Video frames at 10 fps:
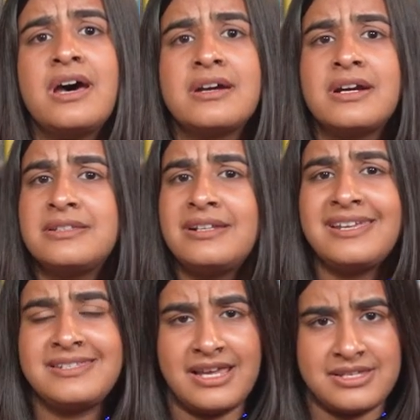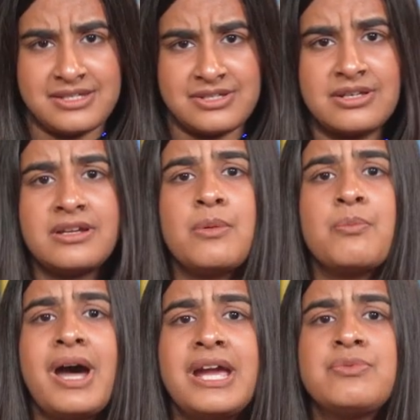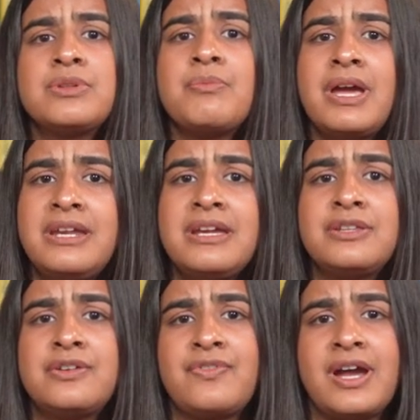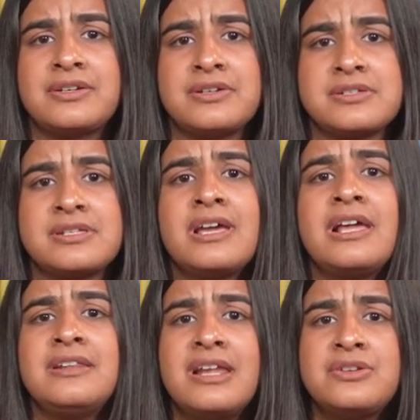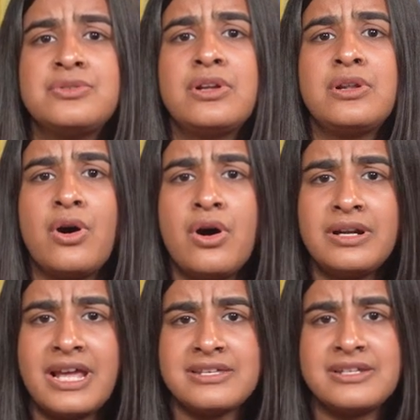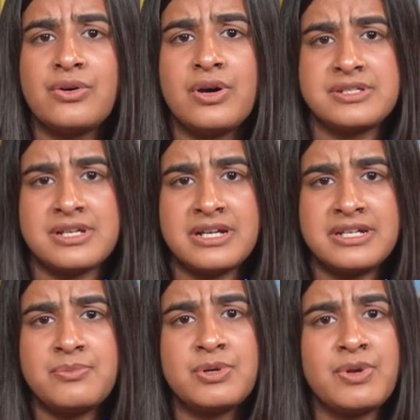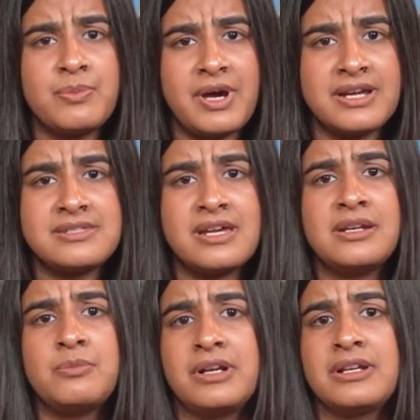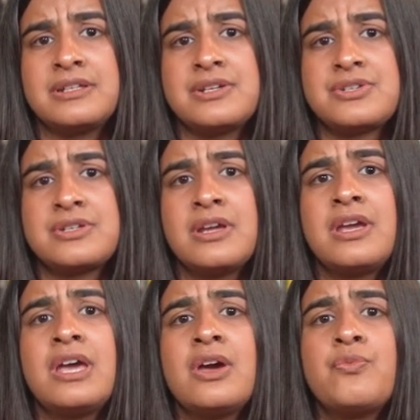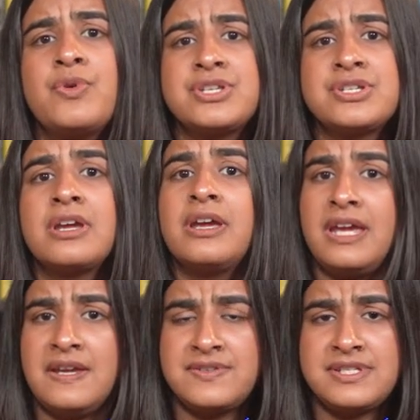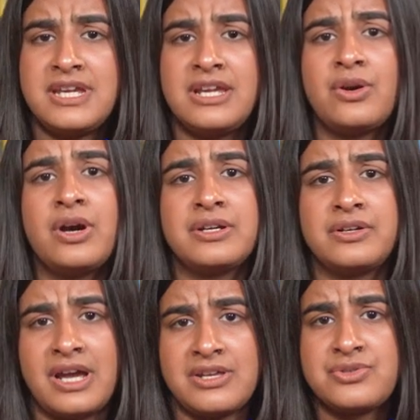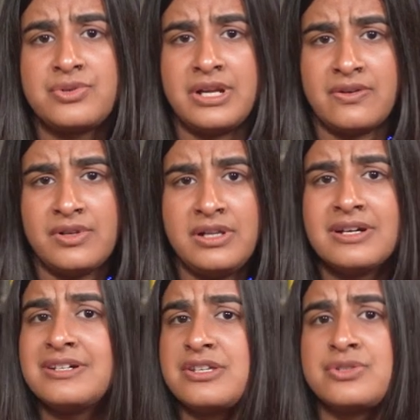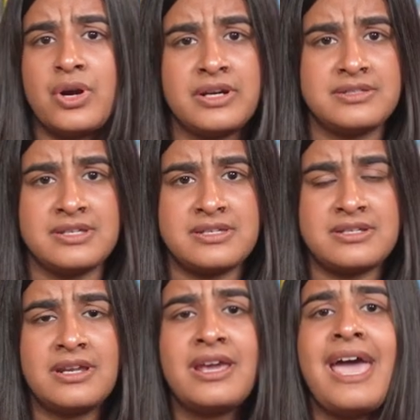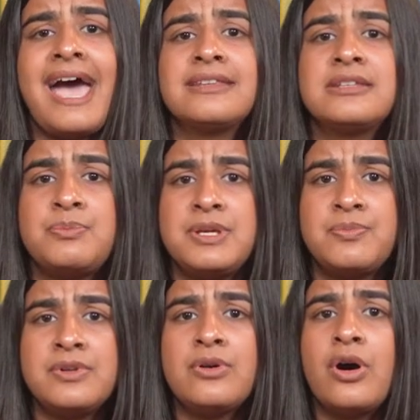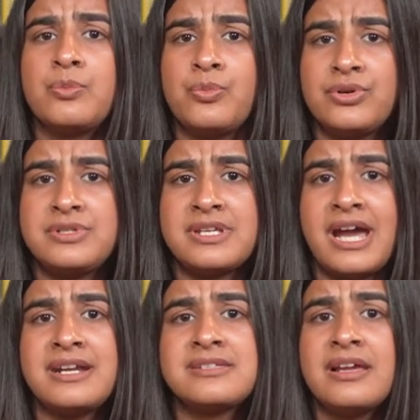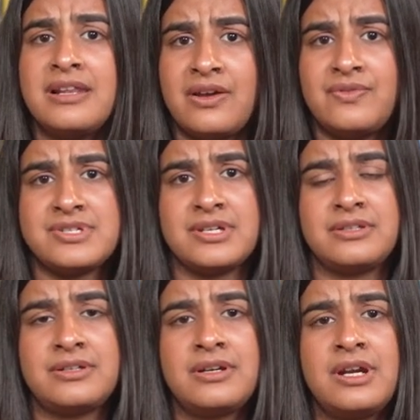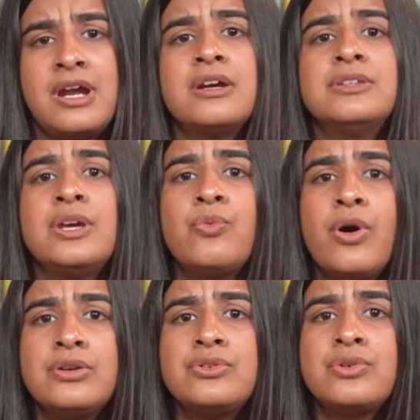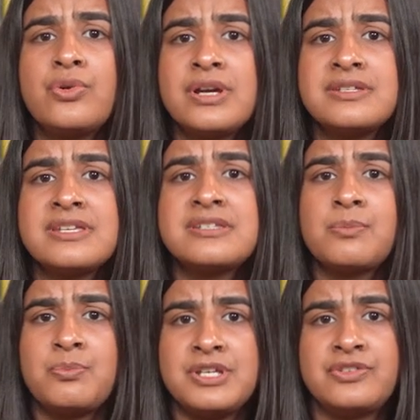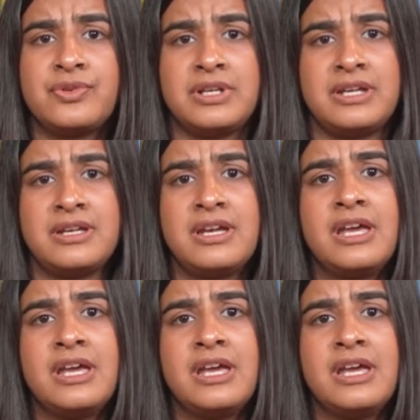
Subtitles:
Agartala Saazish, combined with many other factors, led to the long-lasting hostility between Pakistan and Bangladesh, which, if seen on a grassroots level, does not exist. And the people on both sides love each other. They want to coexist peacefully.